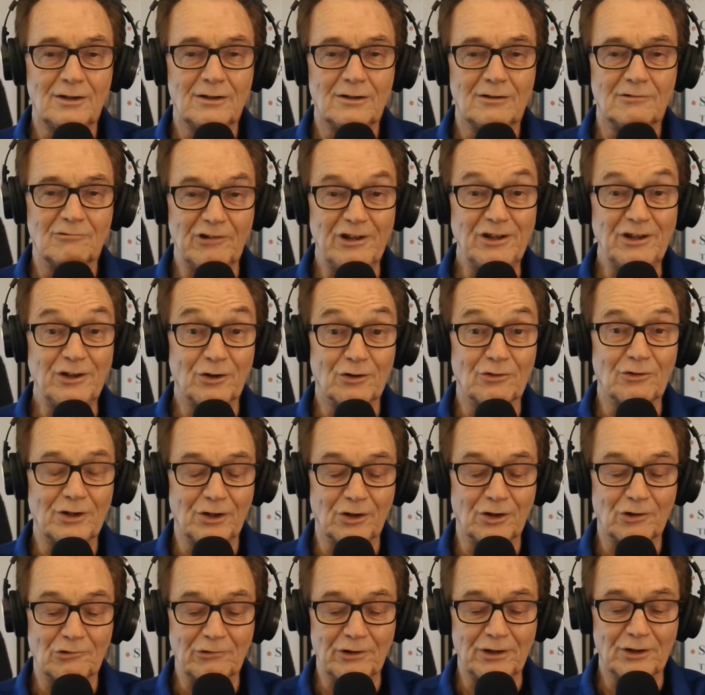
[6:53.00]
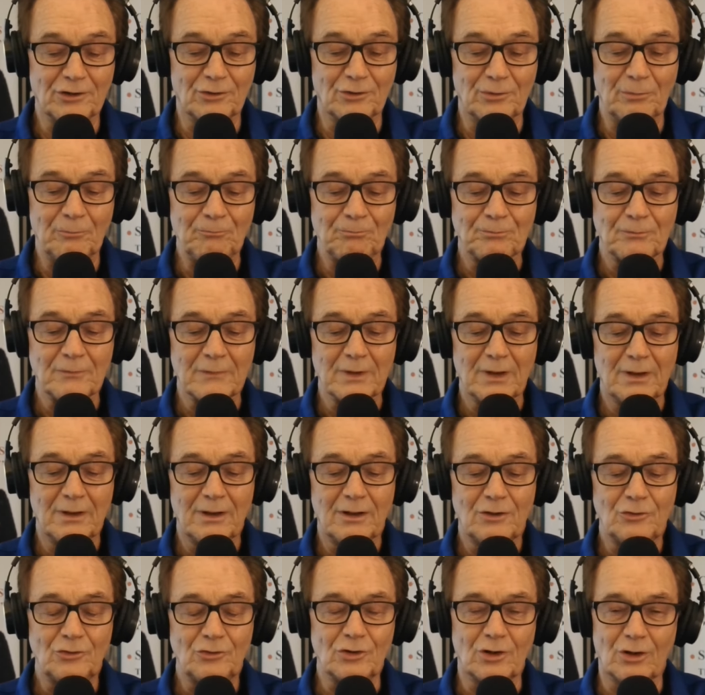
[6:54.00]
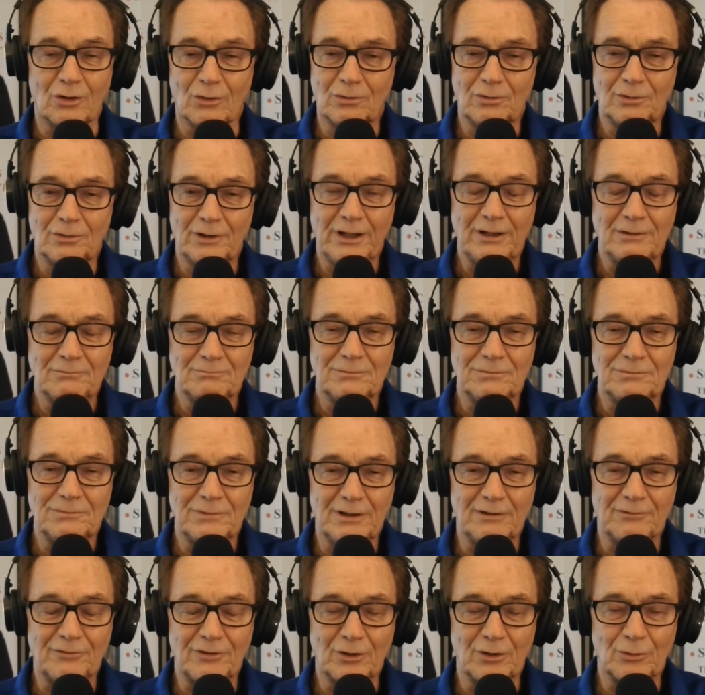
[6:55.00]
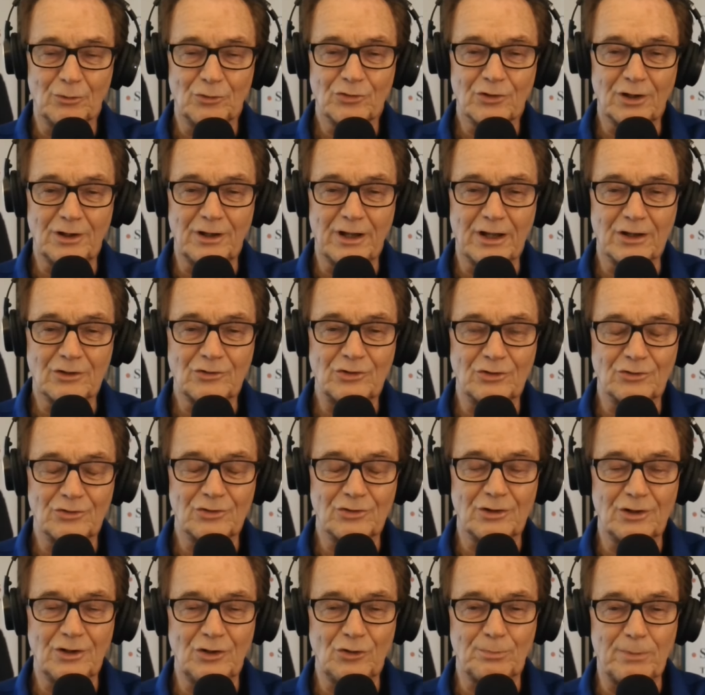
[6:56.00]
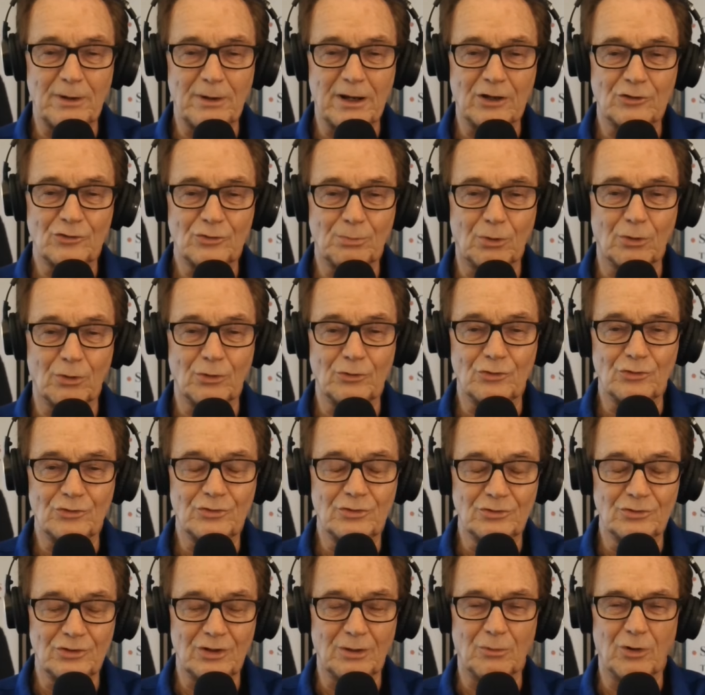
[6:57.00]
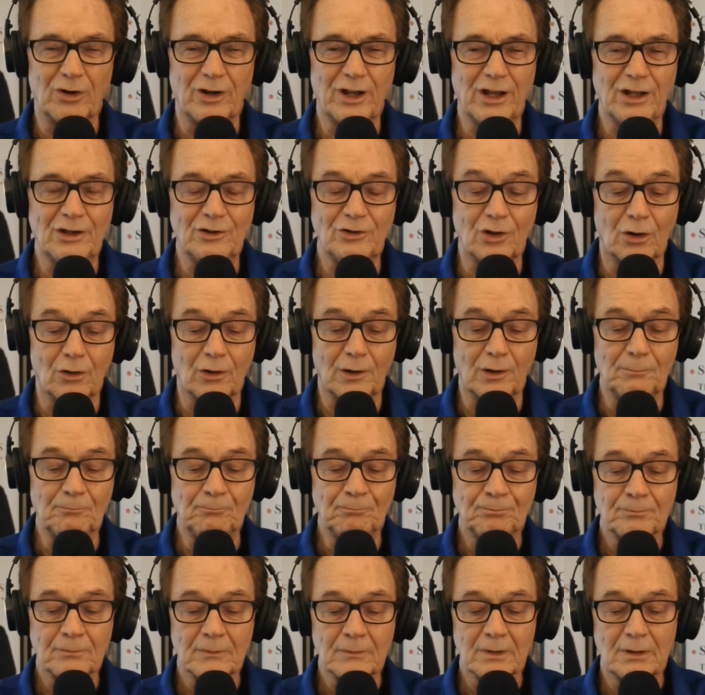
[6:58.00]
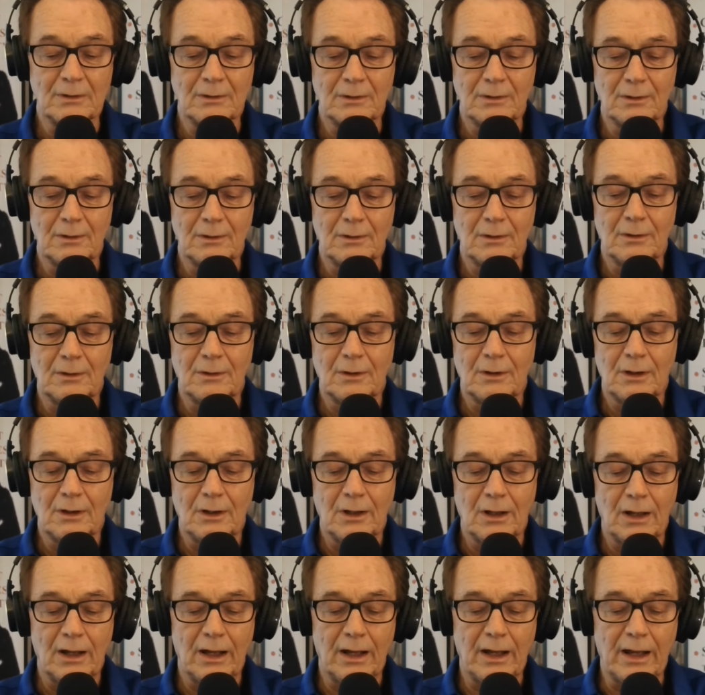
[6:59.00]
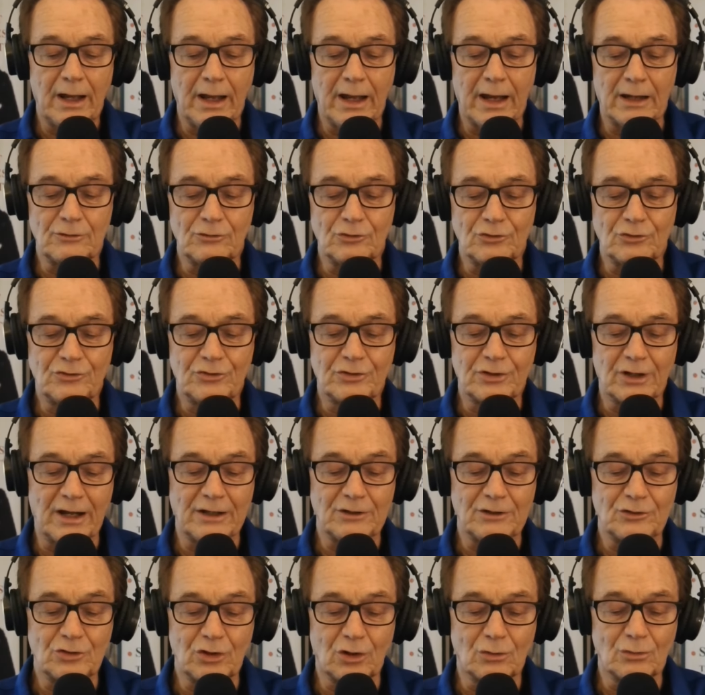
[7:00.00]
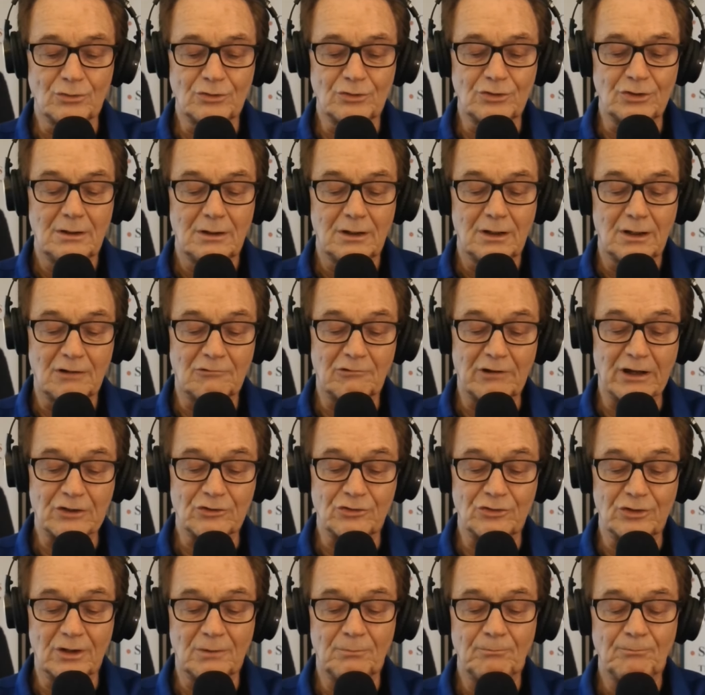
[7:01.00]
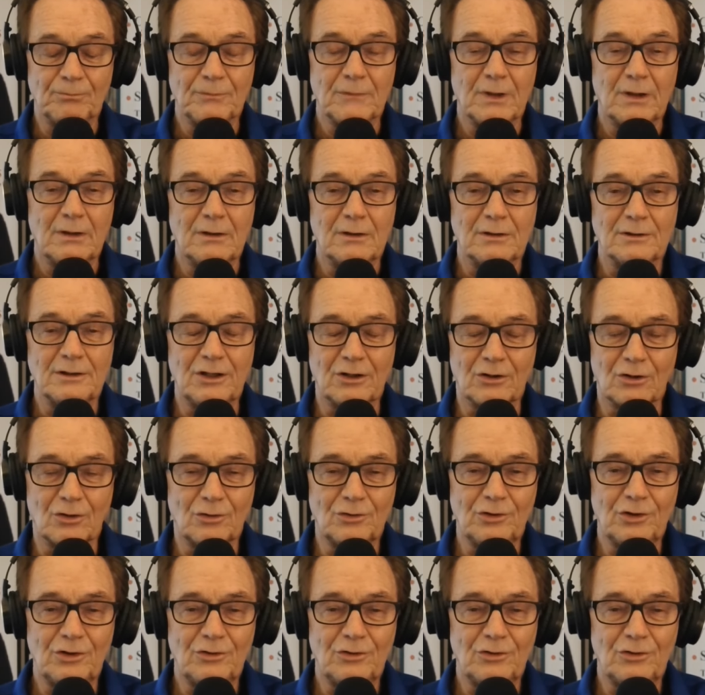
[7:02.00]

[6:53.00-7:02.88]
legal and illegal. So if there was connections to these passports somewhere, he'd know it. And I told Alexa, get a hold of